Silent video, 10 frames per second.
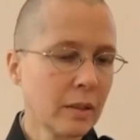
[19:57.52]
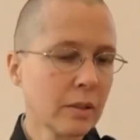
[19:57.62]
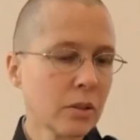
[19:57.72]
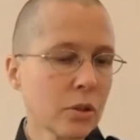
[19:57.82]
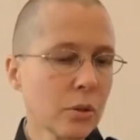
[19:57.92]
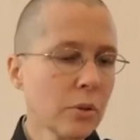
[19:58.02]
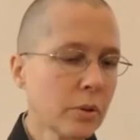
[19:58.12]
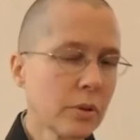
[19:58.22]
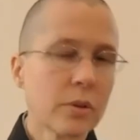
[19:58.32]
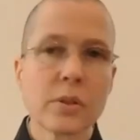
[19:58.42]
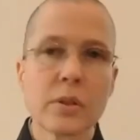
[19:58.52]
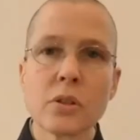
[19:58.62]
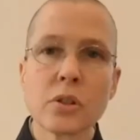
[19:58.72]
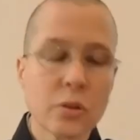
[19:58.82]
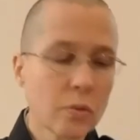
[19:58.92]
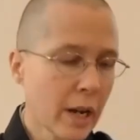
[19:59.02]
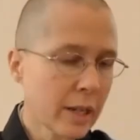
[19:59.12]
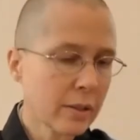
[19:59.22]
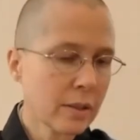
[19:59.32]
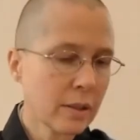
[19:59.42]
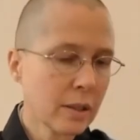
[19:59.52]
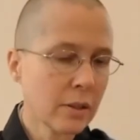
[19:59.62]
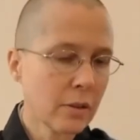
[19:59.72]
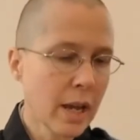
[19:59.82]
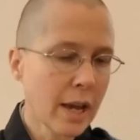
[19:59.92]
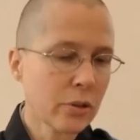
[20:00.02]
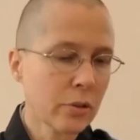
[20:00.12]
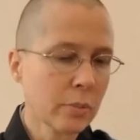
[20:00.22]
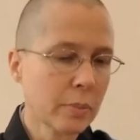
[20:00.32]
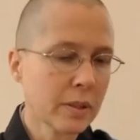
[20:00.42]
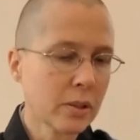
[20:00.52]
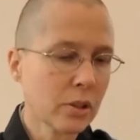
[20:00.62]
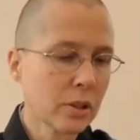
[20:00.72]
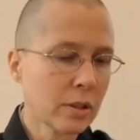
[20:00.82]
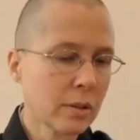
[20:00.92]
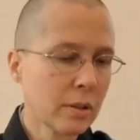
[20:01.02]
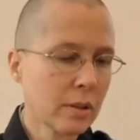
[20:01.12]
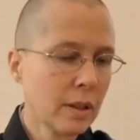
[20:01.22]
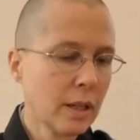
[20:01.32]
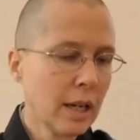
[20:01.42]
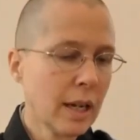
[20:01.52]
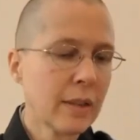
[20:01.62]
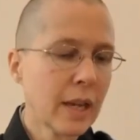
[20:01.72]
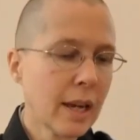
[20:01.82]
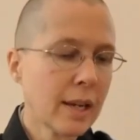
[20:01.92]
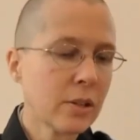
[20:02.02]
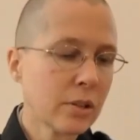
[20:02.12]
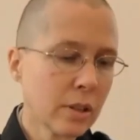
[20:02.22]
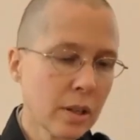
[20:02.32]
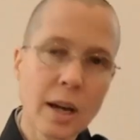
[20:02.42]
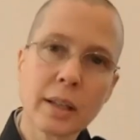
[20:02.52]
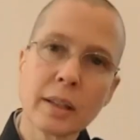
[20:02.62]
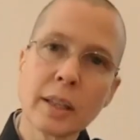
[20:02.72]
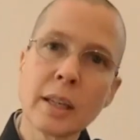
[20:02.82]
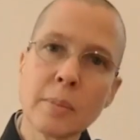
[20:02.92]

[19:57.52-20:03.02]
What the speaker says: The shoulders should rest in their natural position, and the head should not lean